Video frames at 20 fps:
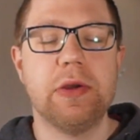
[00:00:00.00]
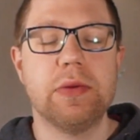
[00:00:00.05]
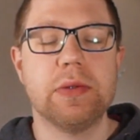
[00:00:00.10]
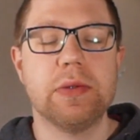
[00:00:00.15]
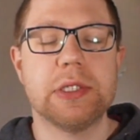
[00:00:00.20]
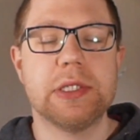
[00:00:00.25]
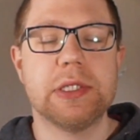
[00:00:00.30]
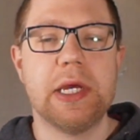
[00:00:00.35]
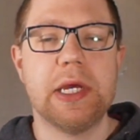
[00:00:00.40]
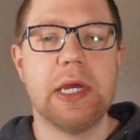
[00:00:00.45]

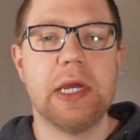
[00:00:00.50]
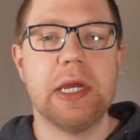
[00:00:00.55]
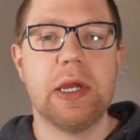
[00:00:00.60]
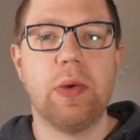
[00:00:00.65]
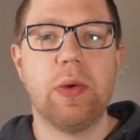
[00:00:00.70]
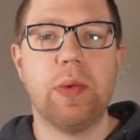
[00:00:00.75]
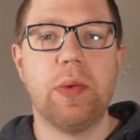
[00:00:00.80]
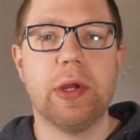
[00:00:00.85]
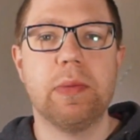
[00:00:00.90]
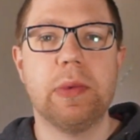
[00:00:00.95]
Today
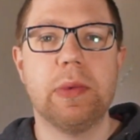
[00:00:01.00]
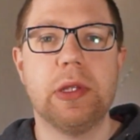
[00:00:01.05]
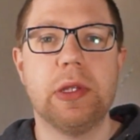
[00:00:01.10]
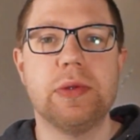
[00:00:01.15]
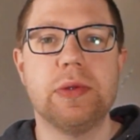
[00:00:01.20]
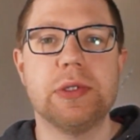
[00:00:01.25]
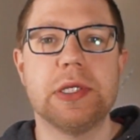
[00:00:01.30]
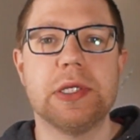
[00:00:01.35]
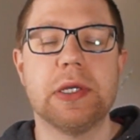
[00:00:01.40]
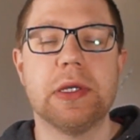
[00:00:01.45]
we're going to be
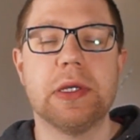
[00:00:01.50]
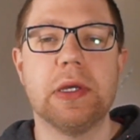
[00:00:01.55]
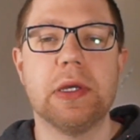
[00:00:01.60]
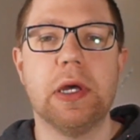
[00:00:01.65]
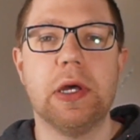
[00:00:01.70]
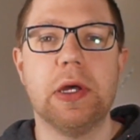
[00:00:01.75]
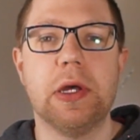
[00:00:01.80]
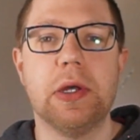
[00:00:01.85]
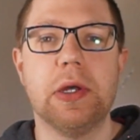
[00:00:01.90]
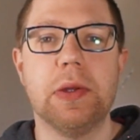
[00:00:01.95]
using
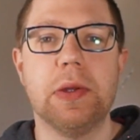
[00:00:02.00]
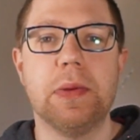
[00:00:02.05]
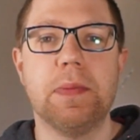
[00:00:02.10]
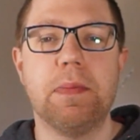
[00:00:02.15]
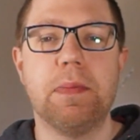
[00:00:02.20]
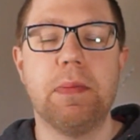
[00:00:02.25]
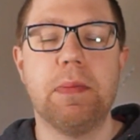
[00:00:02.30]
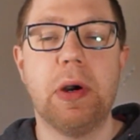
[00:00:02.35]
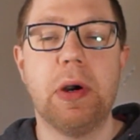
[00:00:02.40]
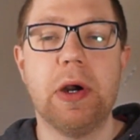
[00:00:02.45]
um,
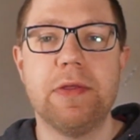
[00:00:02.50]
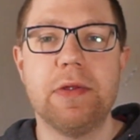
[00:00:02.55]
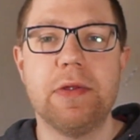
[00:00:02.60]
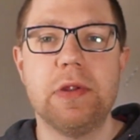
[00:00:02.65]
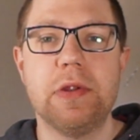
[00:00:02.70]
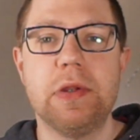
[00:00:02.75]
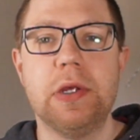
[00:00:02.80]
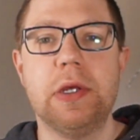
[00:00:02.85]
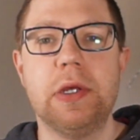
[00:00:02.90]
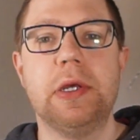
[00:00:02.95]
Python,